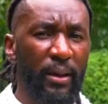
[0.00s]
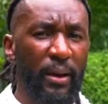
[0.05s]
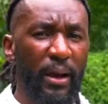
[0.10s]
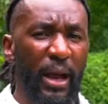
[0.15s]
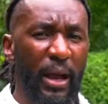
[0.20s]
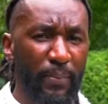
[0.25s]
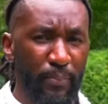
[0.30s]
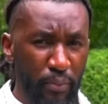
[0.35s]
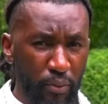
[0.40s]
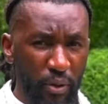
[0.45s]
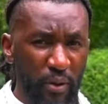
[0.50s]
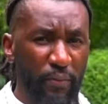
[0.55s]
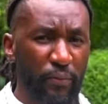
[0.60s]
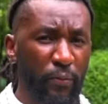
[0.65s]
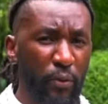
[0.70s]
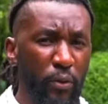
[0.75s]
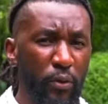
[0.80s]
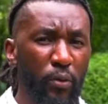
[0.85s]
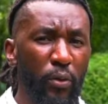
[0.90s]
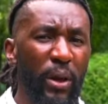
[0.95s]
I pray
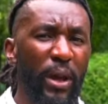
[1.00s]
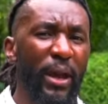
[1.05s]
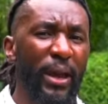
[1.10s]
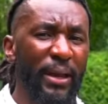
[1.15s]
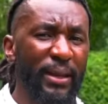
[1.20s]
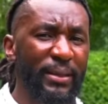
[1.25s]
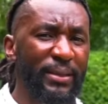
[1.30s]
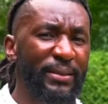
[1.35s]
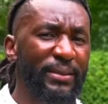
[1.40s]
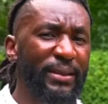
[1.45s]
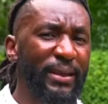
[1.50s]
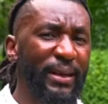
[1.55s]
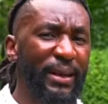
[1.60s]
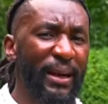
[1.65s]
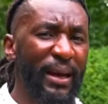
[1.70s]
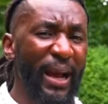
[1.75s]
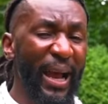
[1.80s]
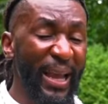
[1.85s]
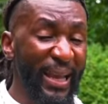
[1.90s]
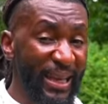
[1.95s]
for you and
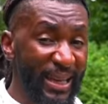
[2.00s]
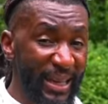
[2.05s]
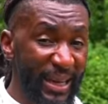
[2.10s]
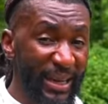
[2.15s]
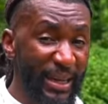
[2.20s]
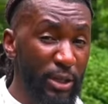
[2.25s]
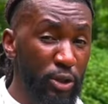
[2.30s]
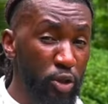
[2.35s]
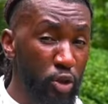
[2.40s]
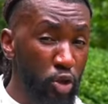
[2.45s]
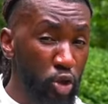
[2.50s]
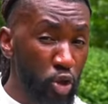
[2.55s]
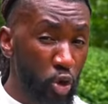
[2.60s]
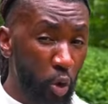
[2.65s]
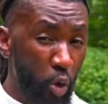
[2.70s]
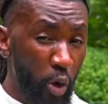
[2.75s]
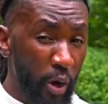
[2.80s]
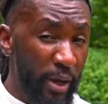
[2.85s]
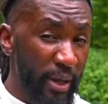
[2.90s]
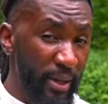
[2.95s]
I encourage you
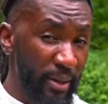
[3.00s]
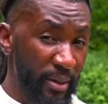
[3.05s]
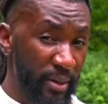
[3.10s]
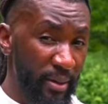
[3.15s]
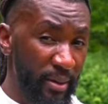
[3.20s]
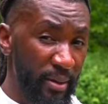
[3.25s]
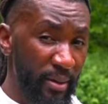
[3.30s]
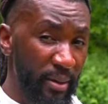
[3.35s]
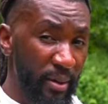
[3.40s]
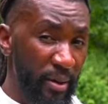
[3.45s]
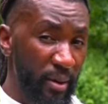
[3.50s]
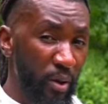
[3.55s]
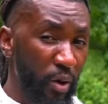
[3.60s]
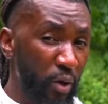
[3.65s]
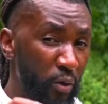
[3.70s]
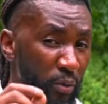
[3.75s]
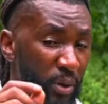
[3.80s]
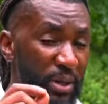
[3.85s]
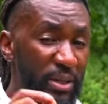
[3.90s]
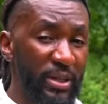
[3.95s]
join
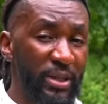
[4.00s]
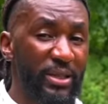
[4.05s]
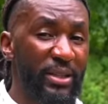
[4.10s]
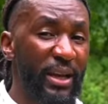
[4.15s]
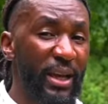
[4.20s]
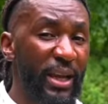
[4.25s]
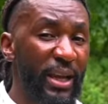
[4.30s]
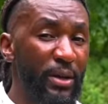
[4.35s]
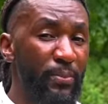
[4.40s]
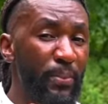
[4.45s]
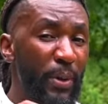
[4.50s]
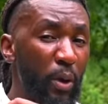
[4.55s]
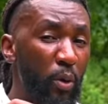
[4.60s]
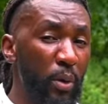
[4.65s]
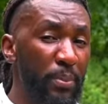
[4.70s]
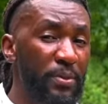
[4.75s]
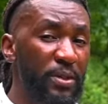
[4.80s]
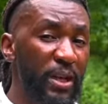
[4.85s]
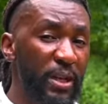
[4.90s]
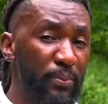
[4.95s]
or register at my
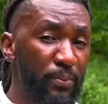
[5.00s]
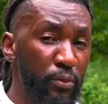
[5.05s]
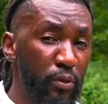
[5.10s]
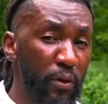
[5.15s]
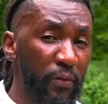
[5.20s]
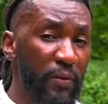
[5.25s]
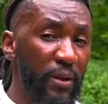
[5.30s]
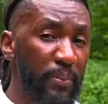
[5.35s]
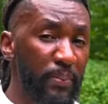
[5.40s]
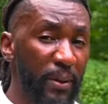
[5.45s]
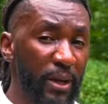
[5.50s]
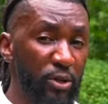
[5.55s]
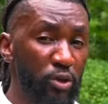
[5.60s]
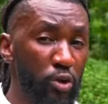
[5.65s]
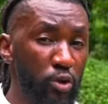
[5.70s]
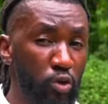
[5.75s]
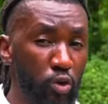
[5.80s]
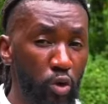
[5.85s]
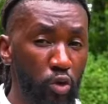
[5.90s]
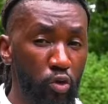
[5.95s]
website,
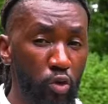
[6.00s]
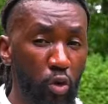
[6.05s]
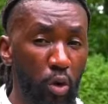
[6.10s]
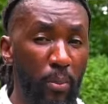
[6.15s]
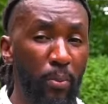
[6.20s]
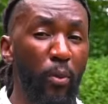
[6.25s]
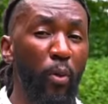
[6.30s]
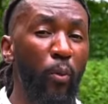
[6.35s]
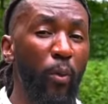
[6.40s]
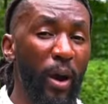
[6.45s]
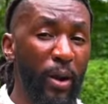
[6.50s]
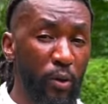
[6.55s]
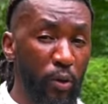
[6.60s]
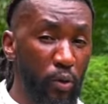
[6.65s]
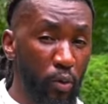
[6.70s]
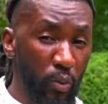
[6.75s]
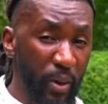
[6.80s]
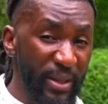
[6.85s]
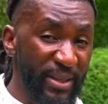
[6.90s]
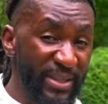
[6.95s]
prophetperson.com,
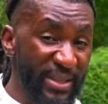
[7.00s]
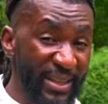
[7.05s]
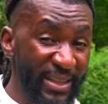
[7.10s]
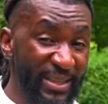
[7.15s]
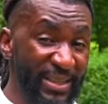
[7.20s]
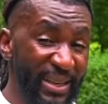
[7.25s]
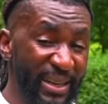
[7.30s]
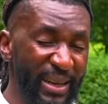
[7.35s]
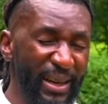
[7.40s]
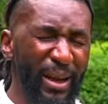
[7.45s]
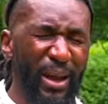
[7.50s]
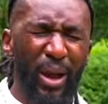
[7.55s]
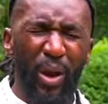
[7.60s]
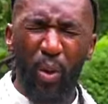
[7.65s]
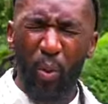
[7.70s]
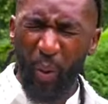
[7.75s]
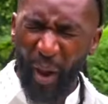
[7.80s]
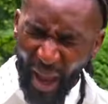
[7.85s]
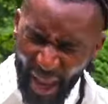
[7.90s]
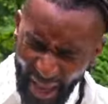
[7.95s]
one-on-one session, where